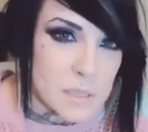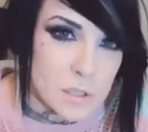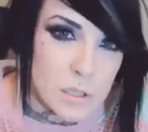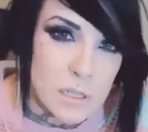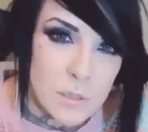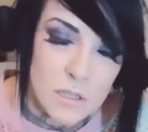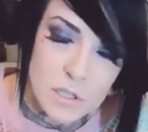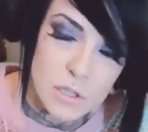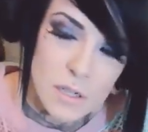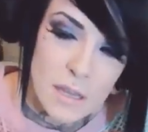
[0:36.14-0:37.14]
a journey. What a
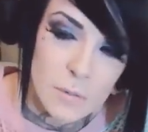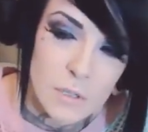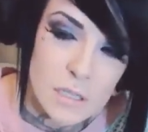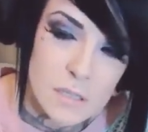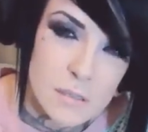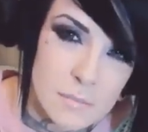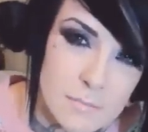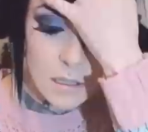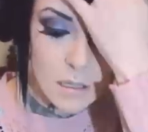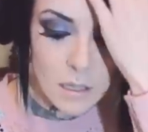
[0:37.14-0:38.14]
journey that was.
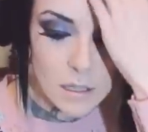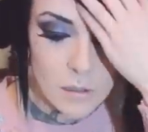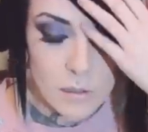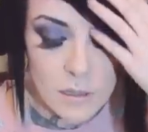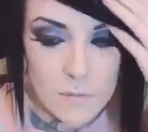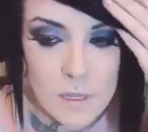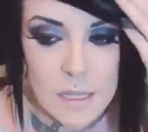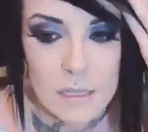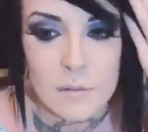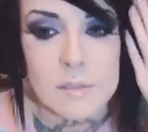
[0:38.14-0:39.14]
I literally felt
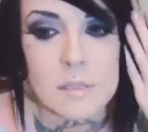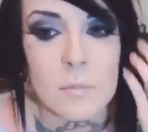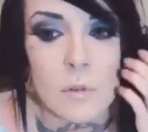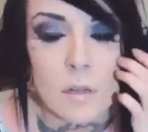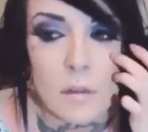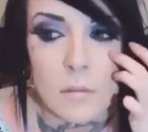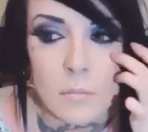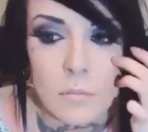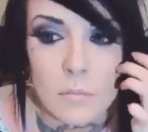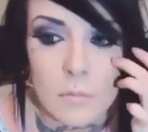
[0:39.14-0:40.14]
like I was in one of the
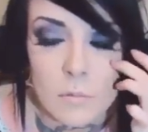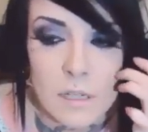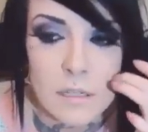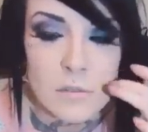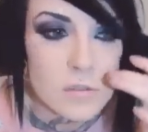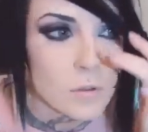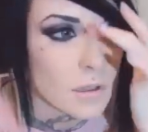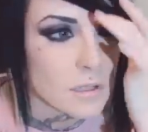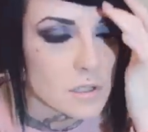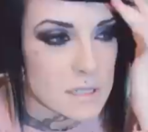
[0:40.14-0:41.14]
Ring
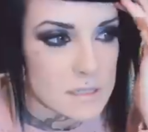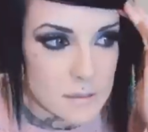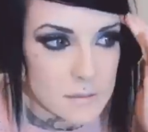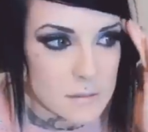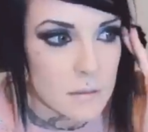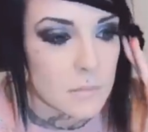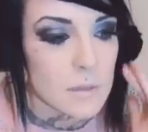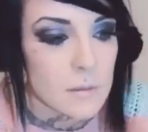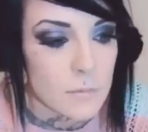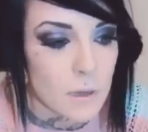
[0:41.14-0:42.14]
trilogies. It took
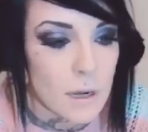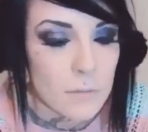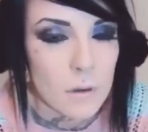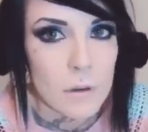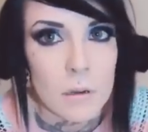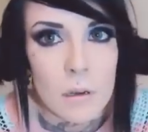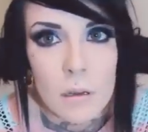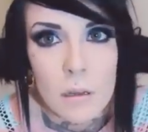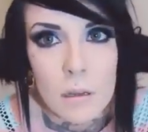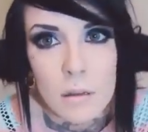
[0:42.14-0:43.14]
me forever
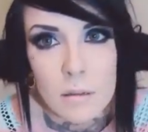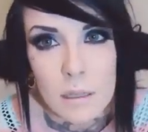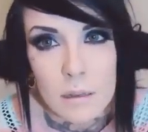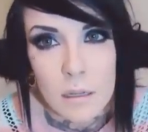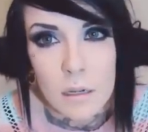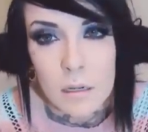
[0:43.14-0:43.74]
to get there.